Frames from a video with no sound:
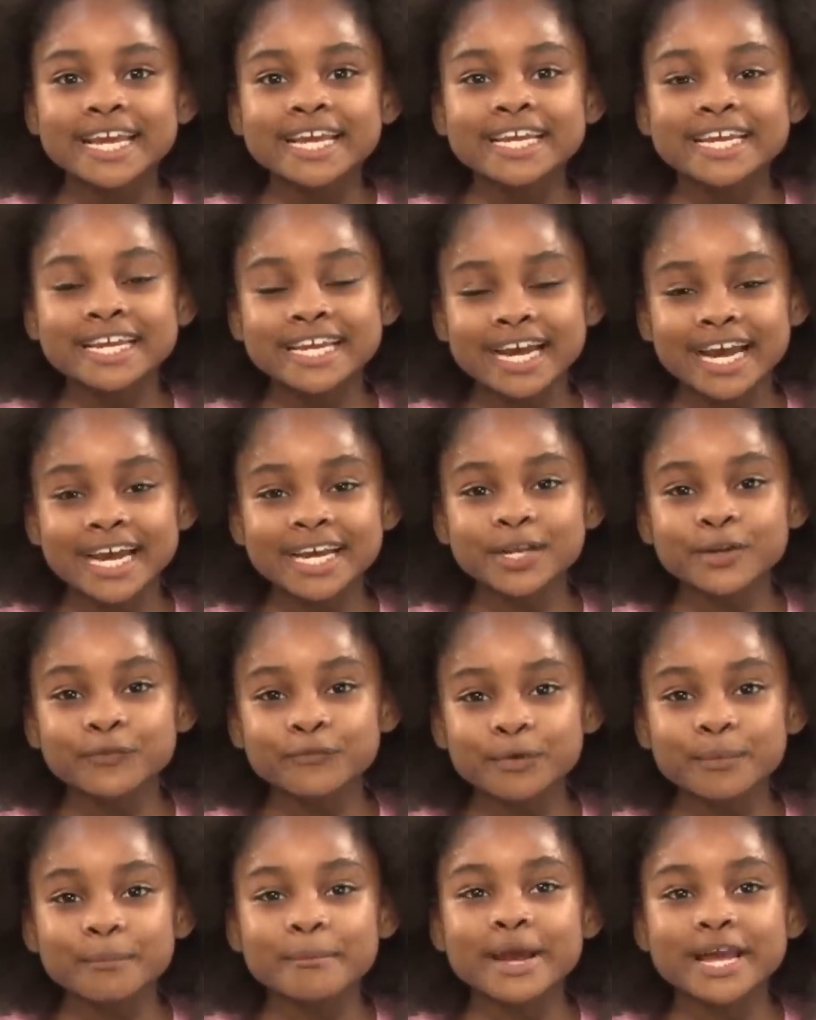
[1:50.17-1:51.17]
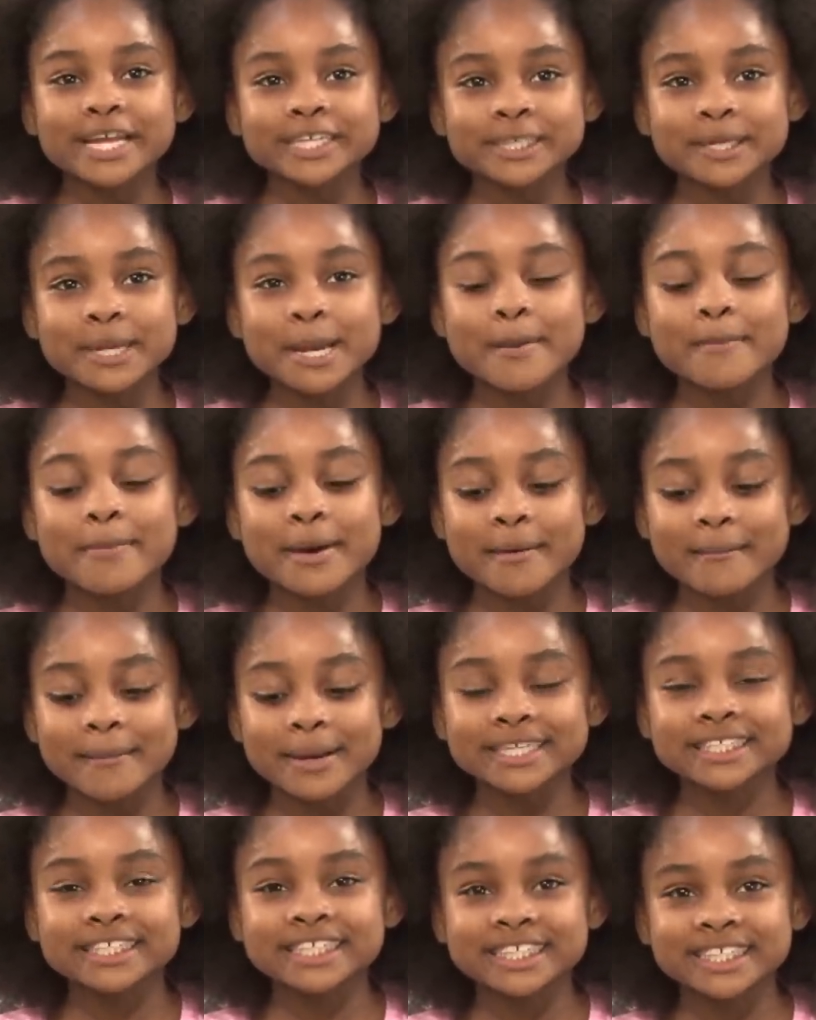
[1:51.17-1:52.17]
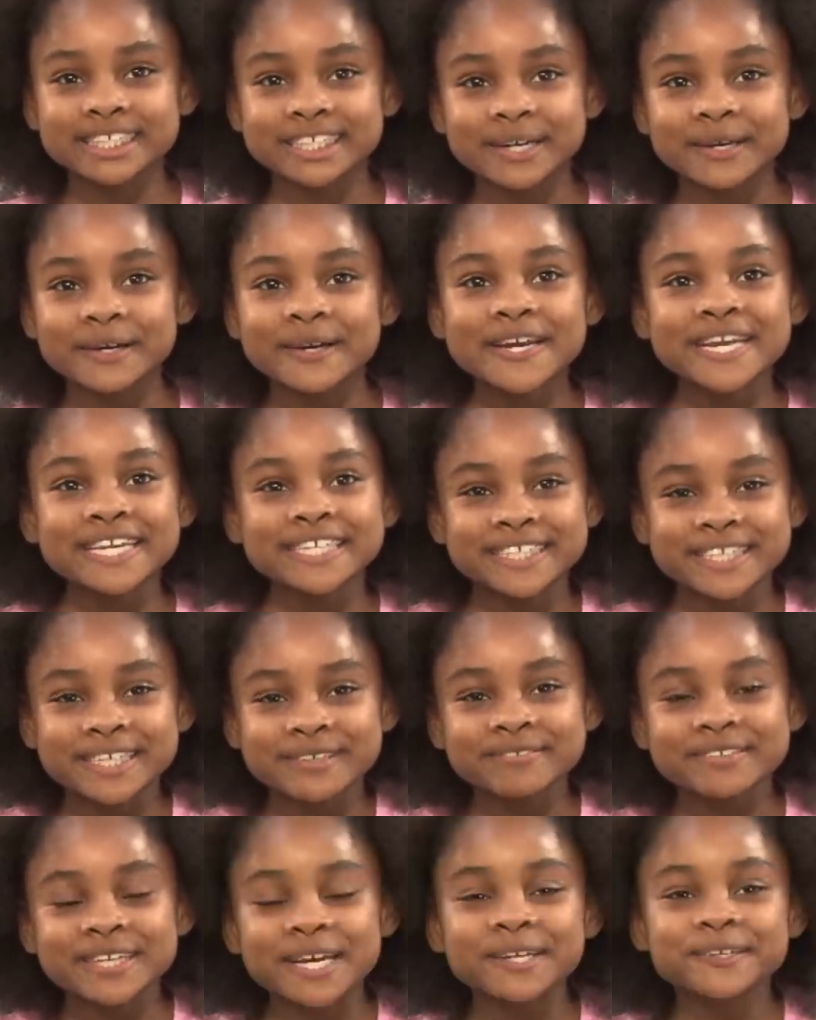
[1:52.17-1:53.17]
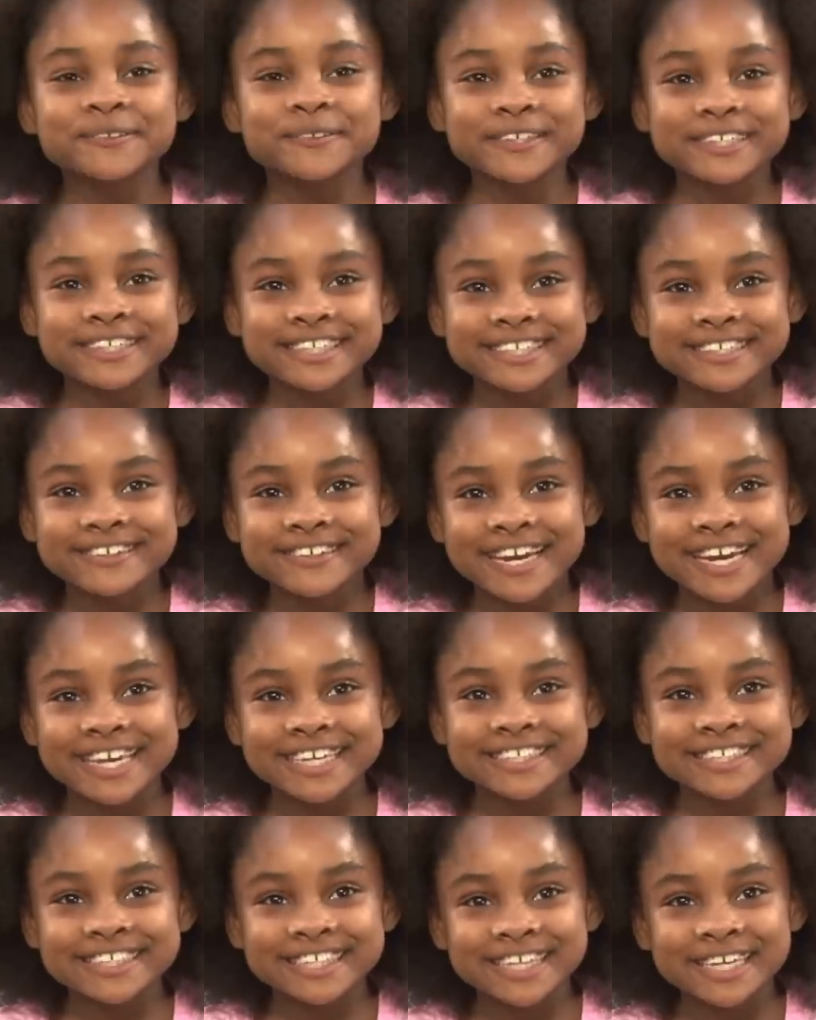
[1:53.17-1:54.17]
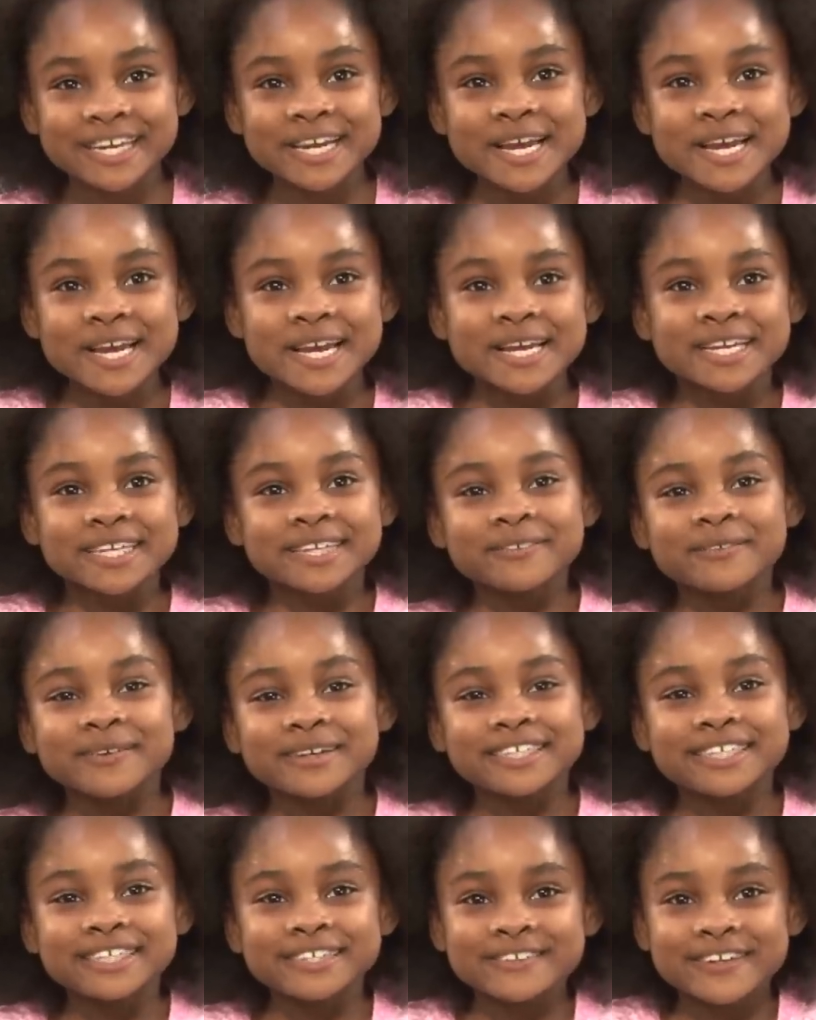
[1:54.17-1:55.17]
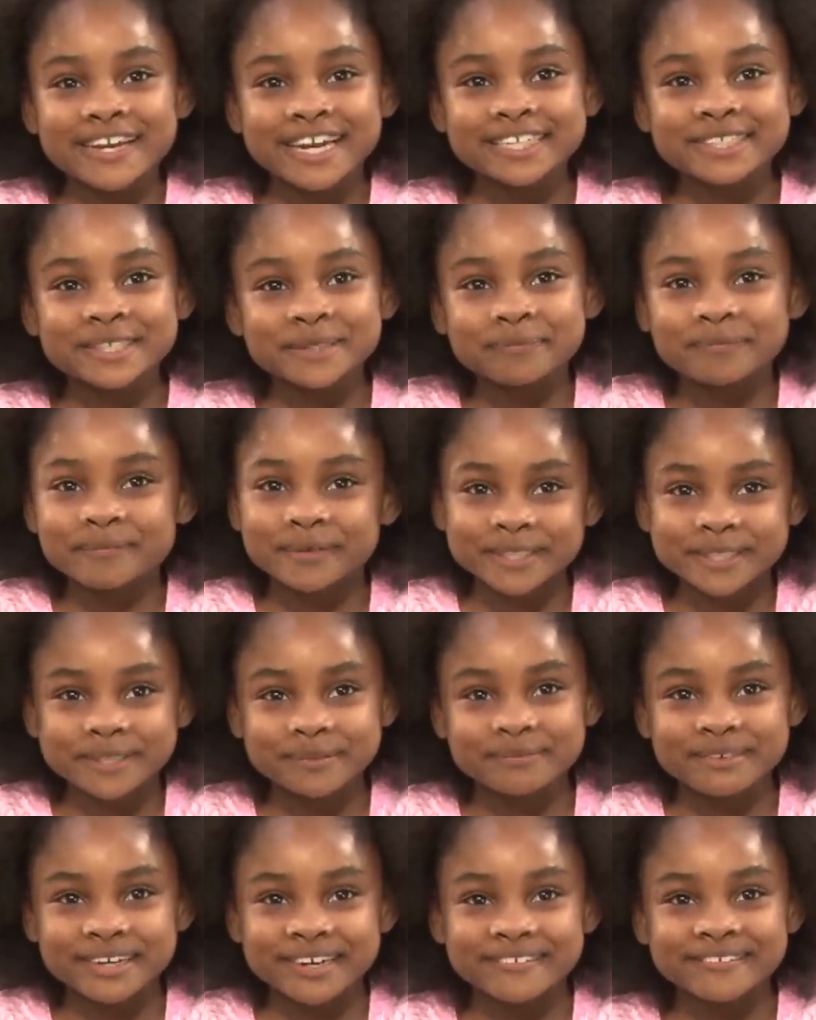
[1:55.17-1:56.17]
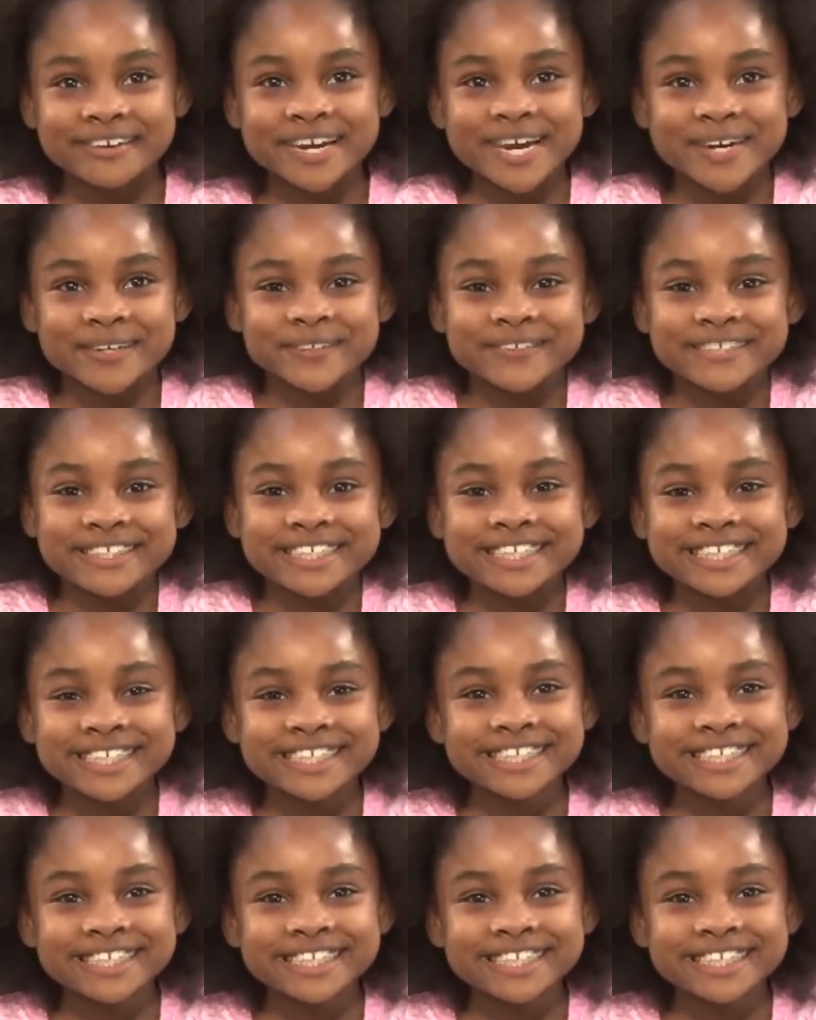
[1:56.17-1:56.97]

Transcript: he kind of reminds me about my sister sometimes when she tries to boss me around.